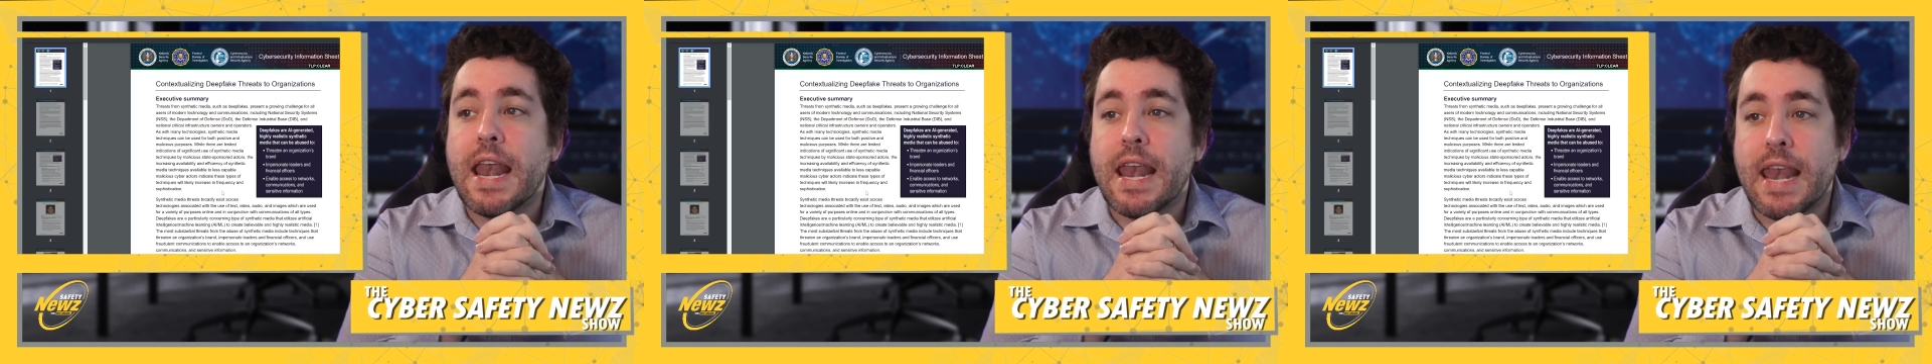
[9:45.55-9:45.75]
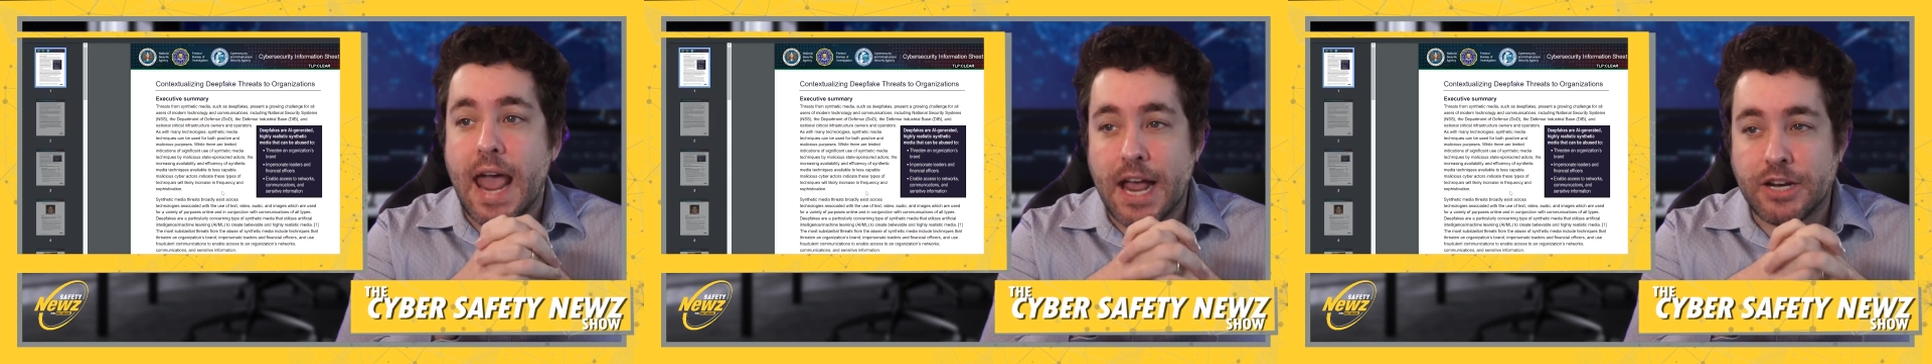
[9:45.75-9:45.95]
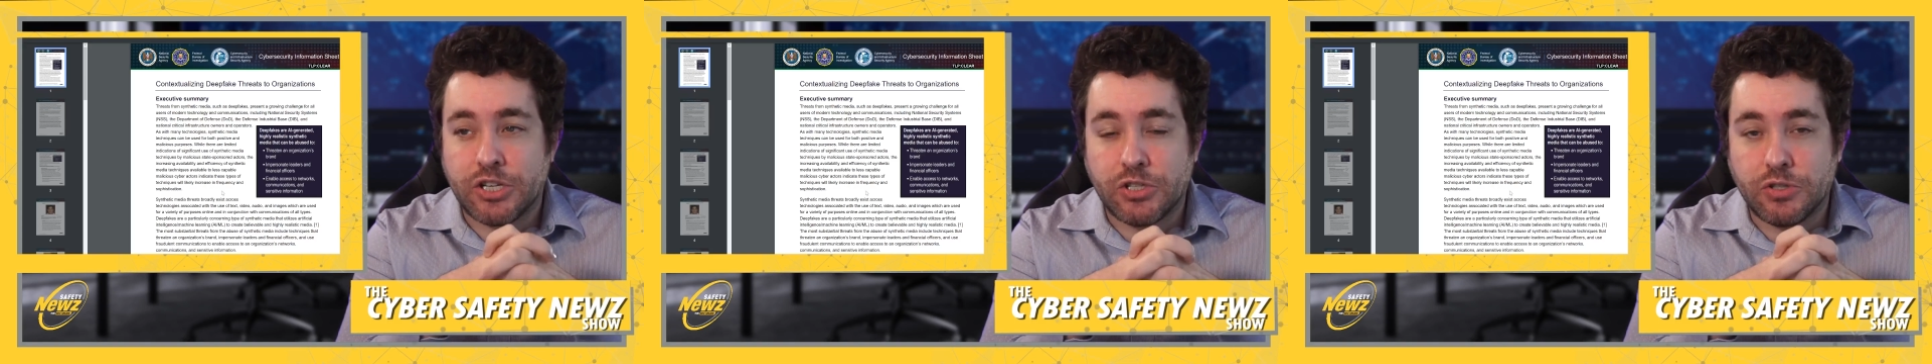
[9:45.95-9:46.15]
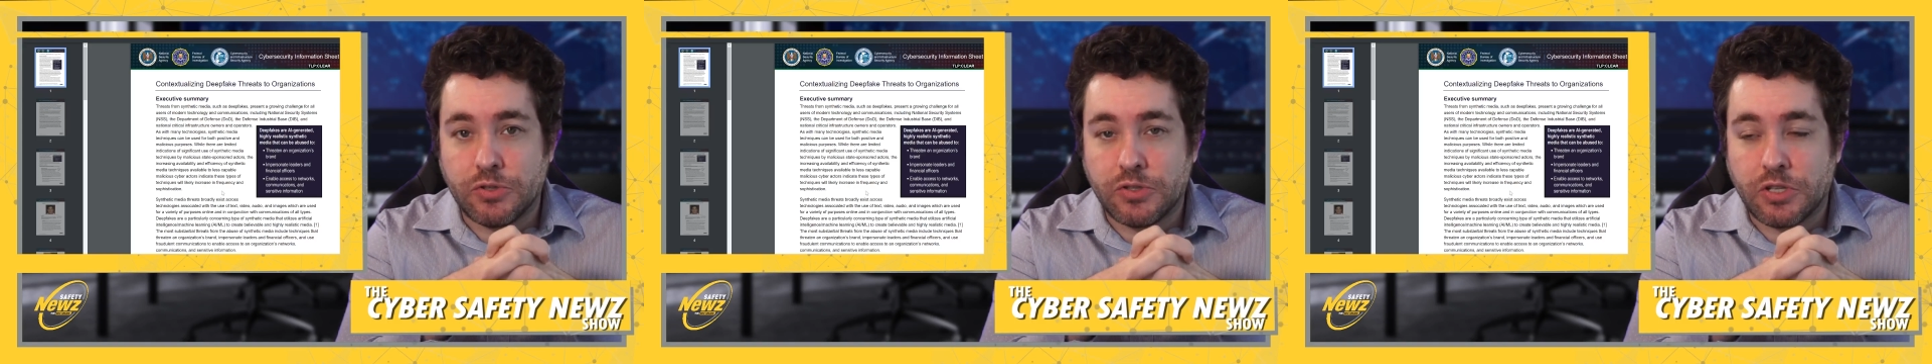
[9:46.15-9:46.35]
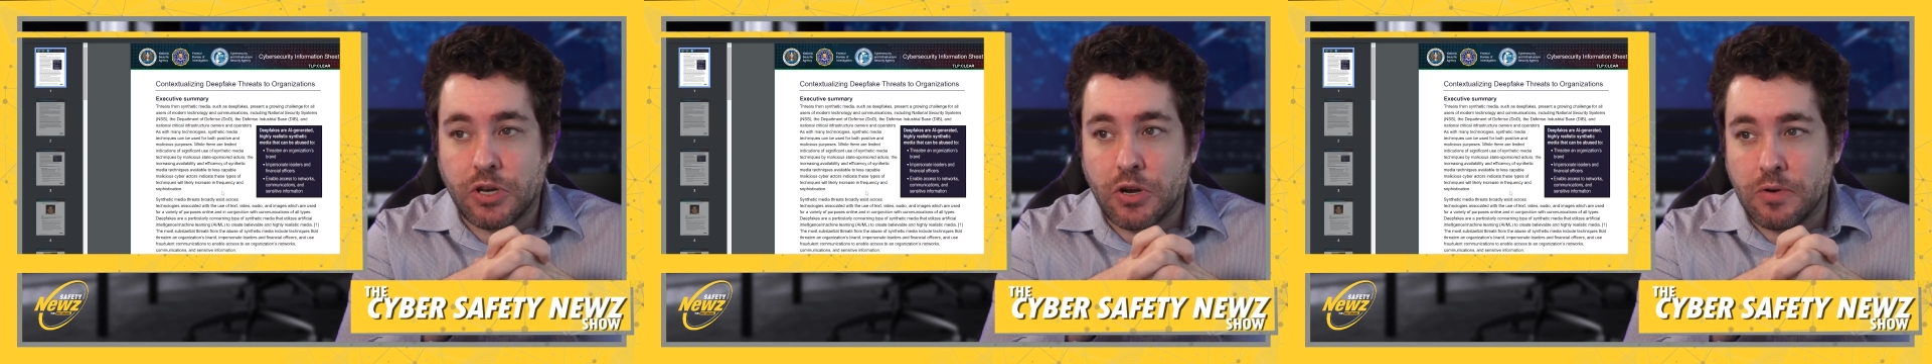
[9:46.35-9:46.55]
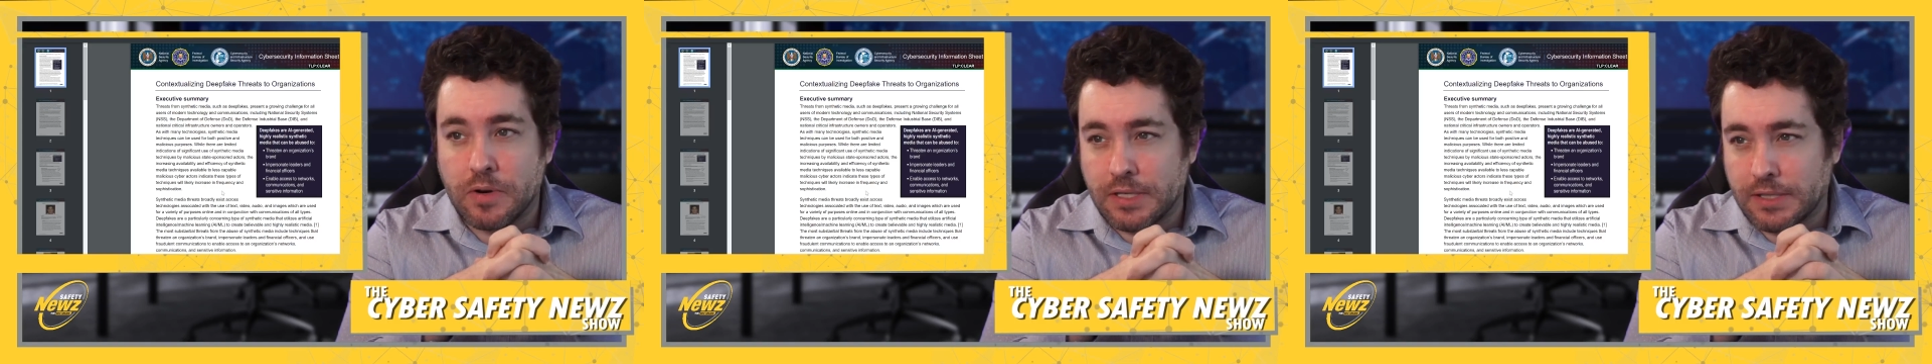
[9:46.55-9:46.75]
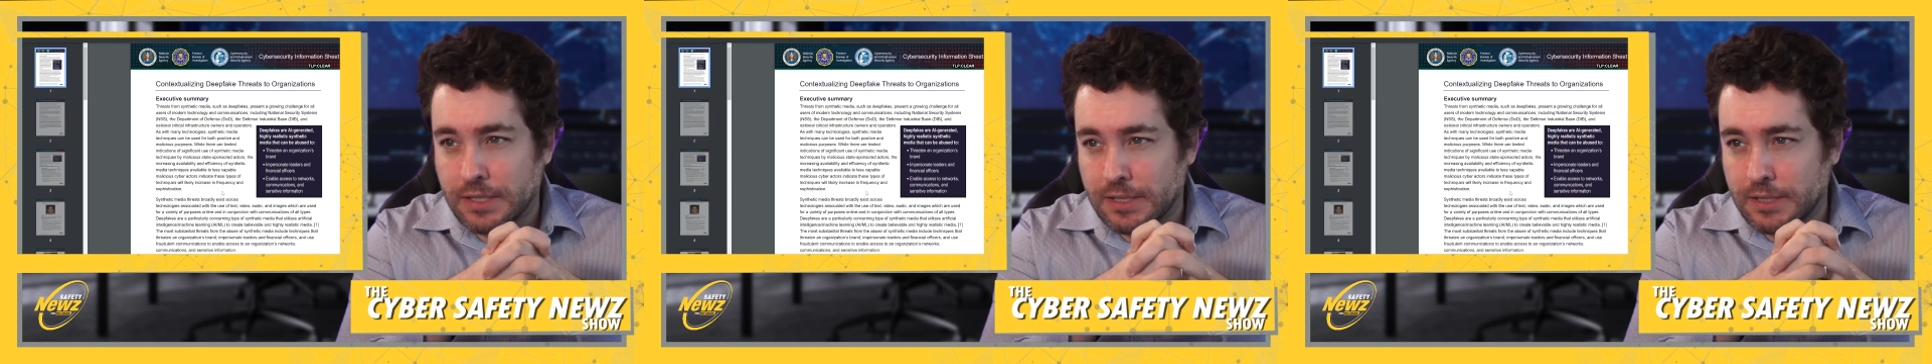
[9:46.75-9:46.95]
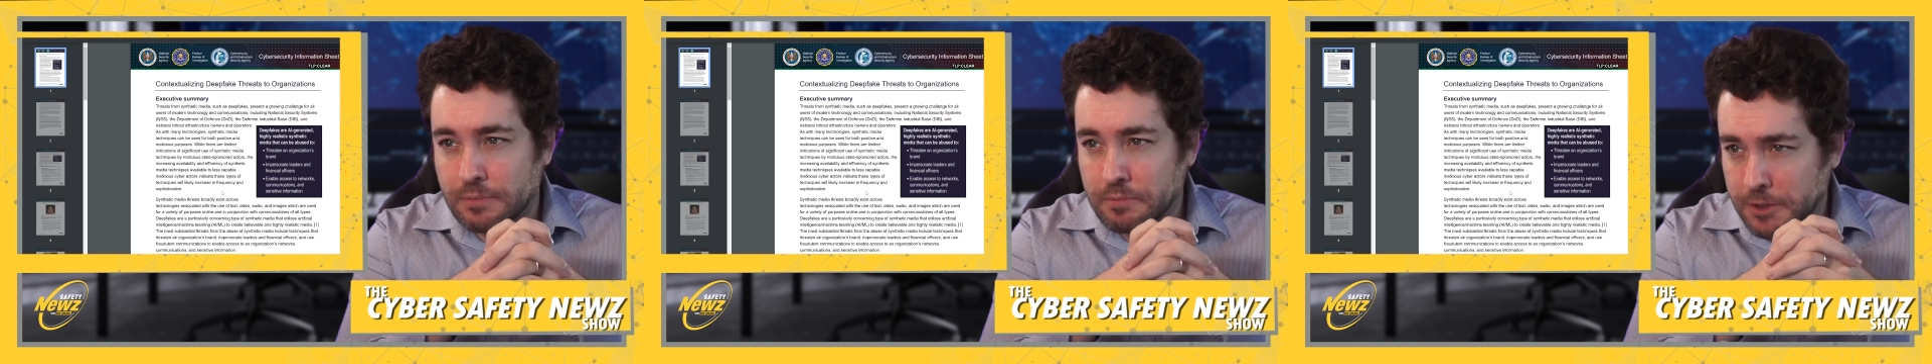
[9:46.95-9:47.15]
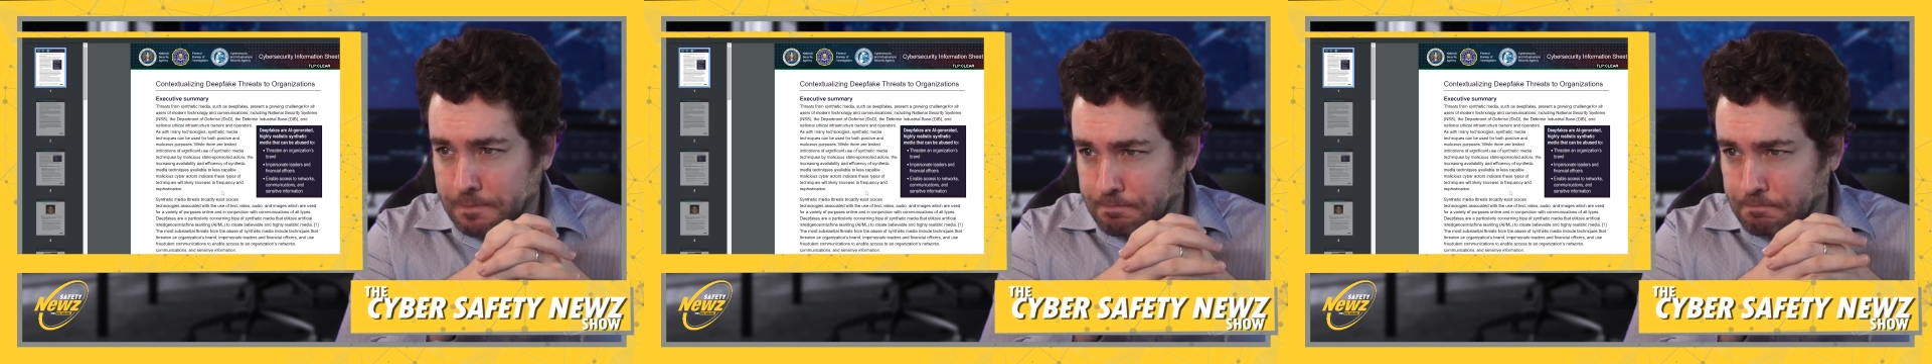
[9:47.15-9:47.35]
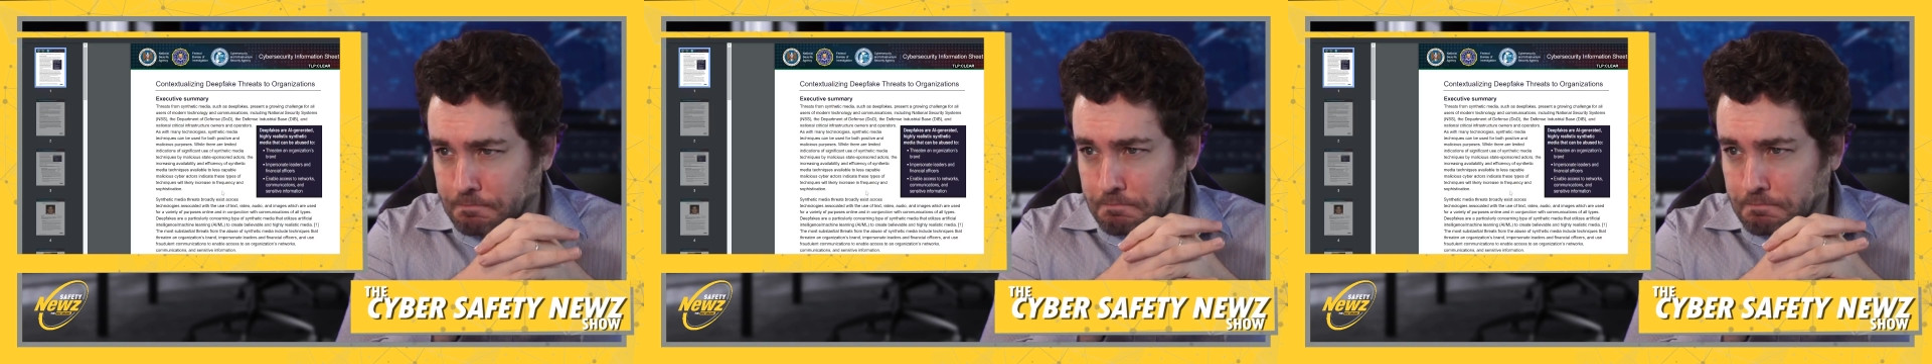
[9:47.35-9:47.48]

national security systems,